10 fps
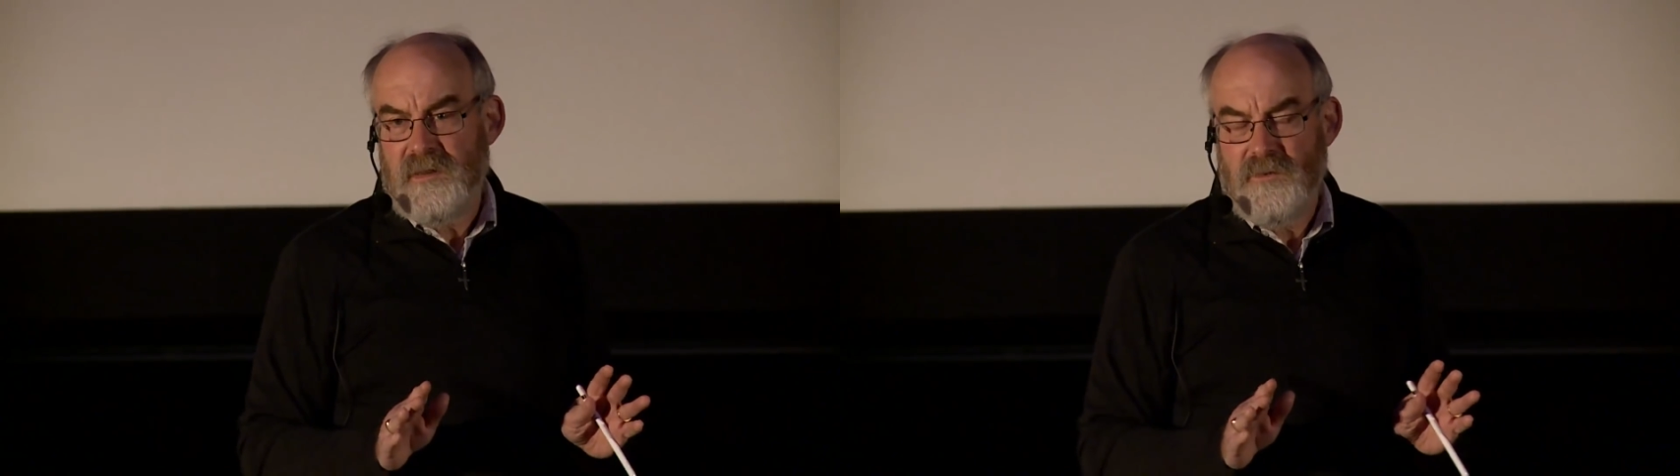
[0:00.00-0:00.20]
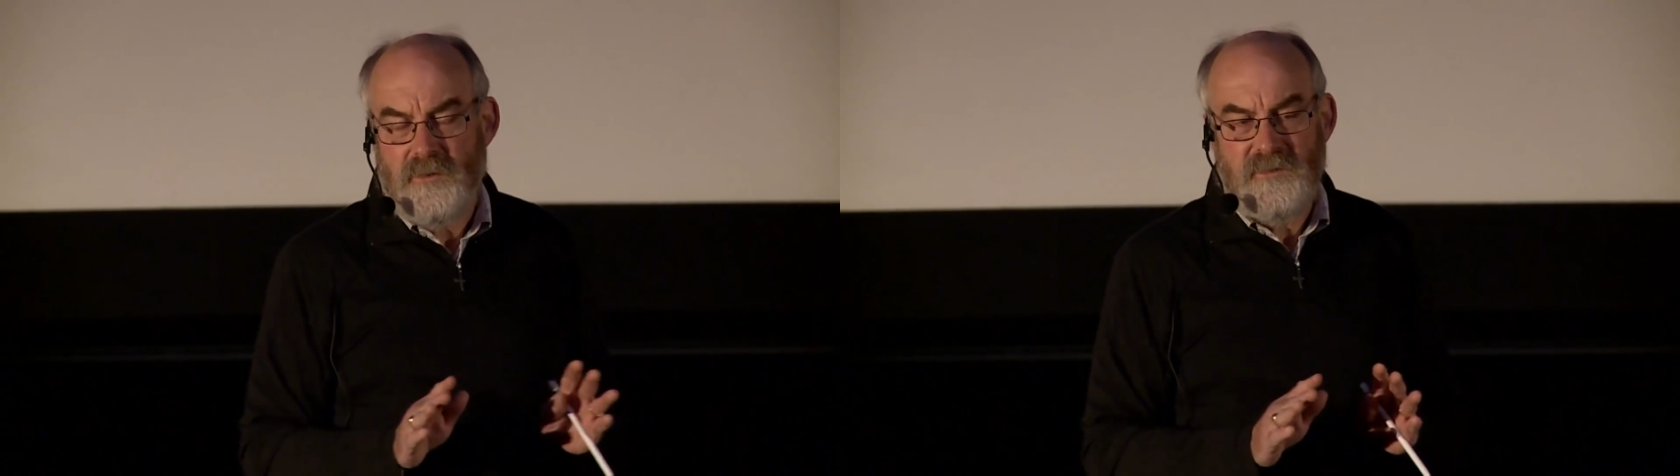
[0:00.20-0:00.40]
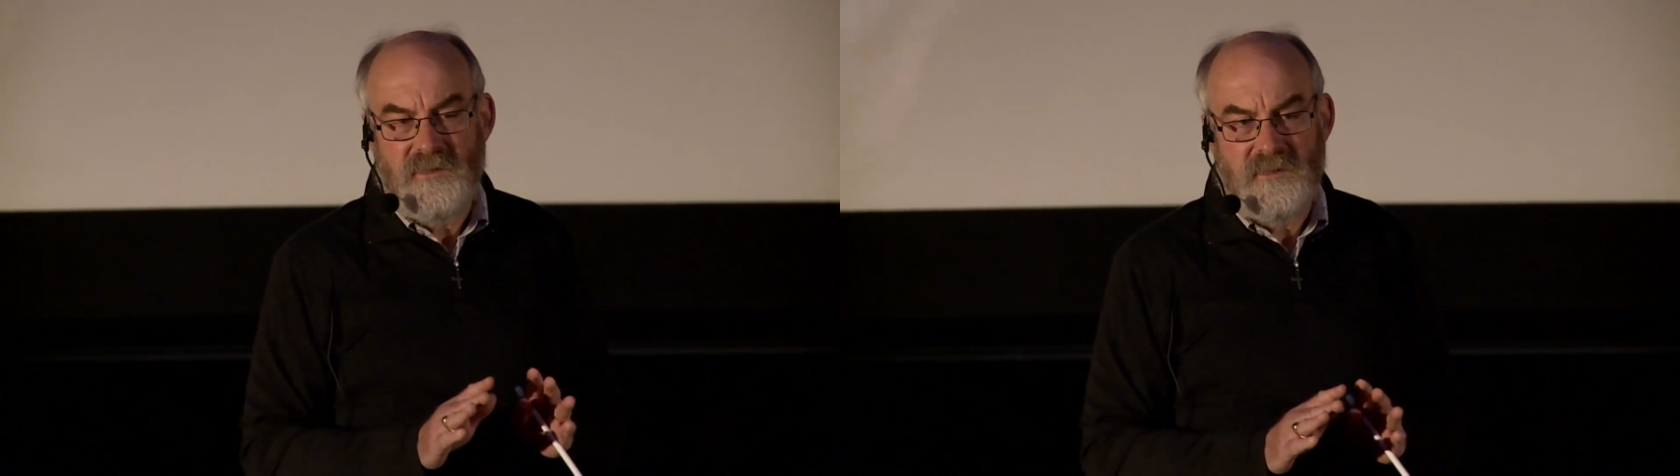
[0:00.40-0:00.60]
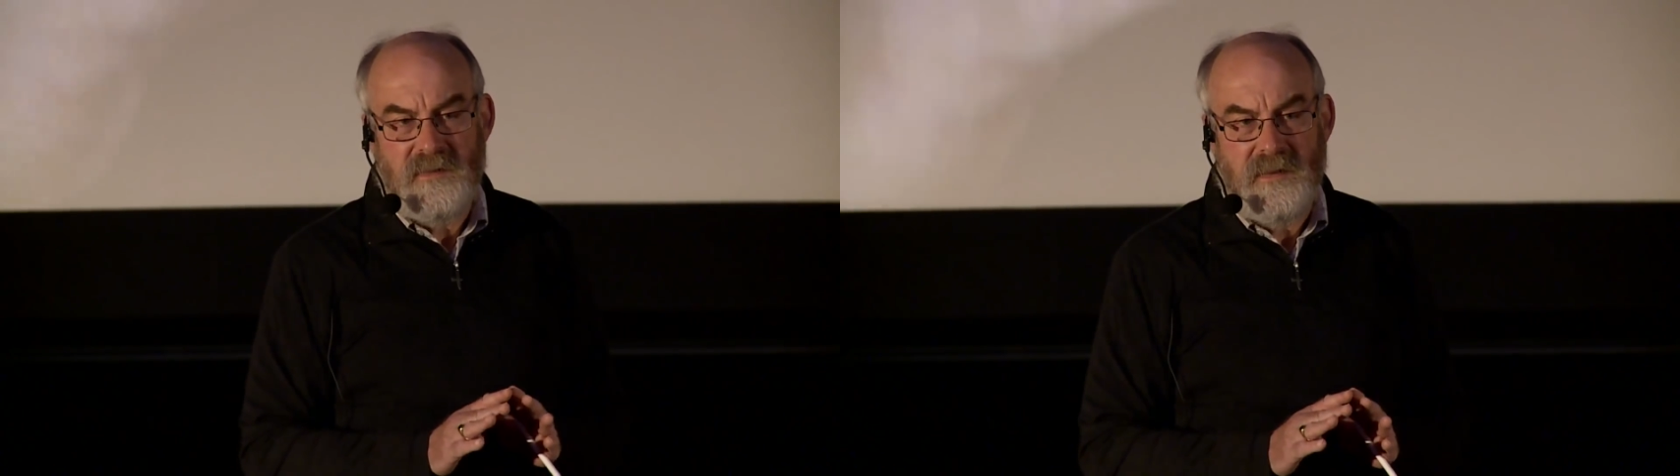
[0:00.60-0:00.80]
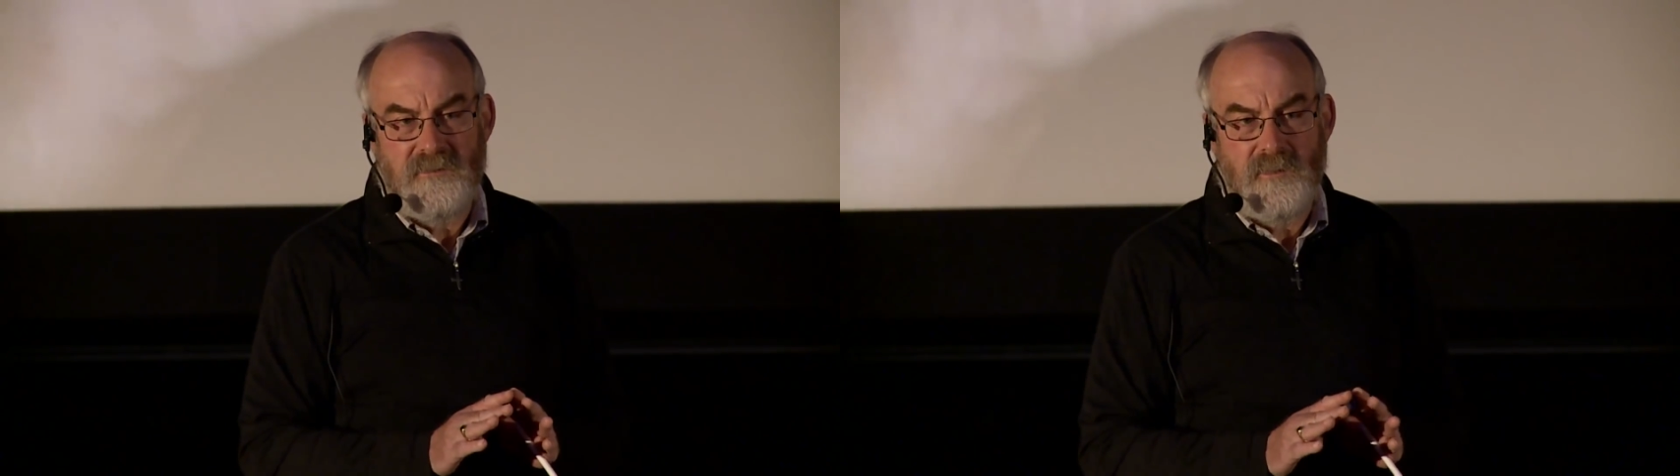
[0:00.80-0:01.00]
courses in
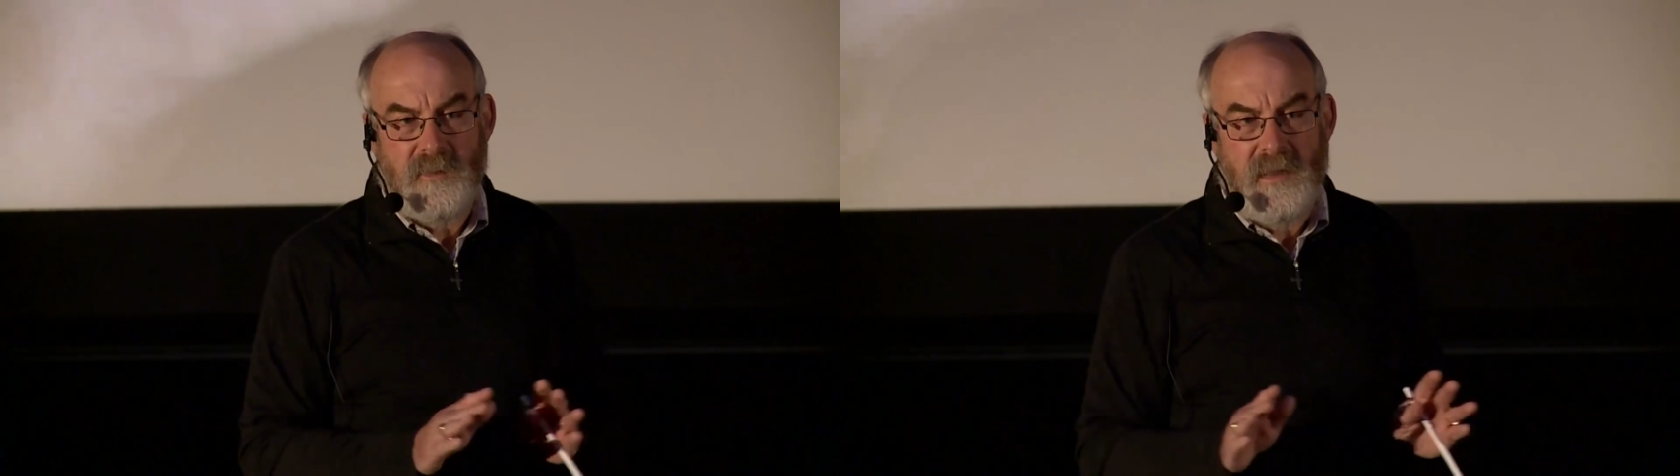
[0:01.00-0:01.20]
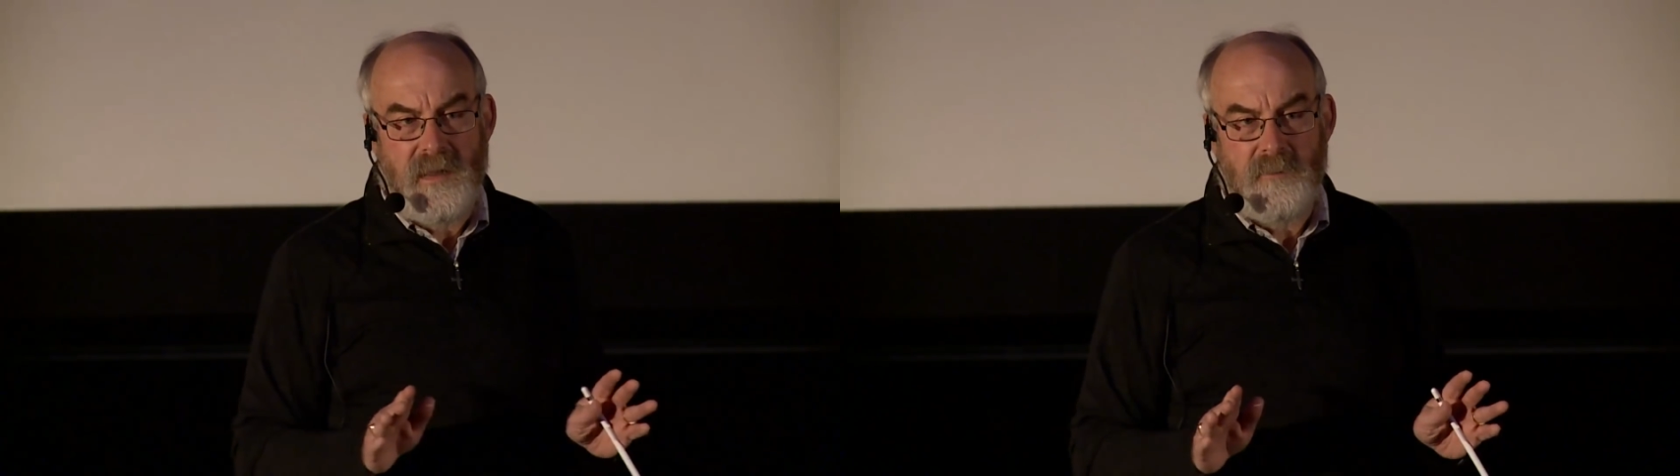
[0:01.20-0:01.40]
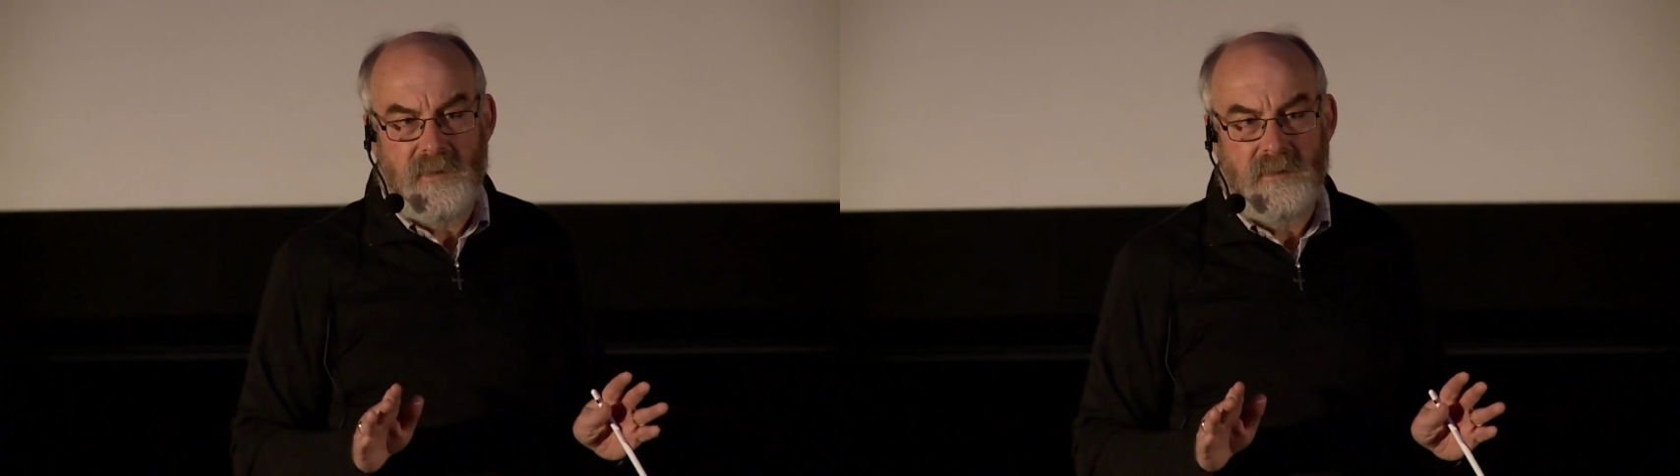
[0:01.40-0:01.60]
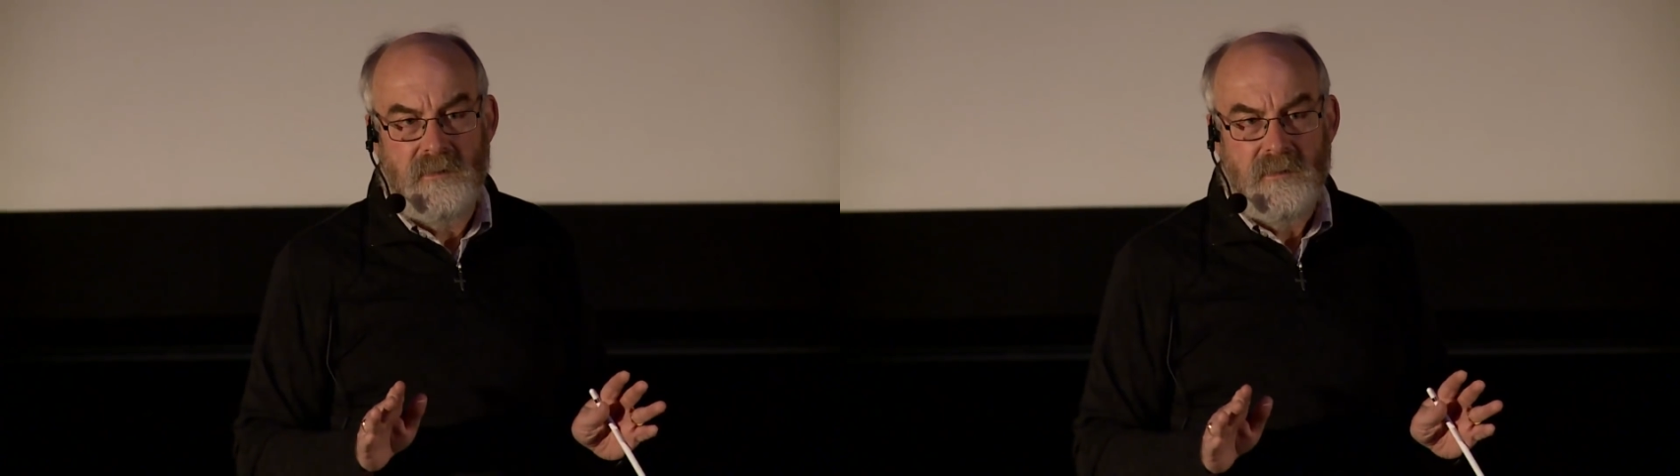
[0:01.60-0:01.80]
how to be happy.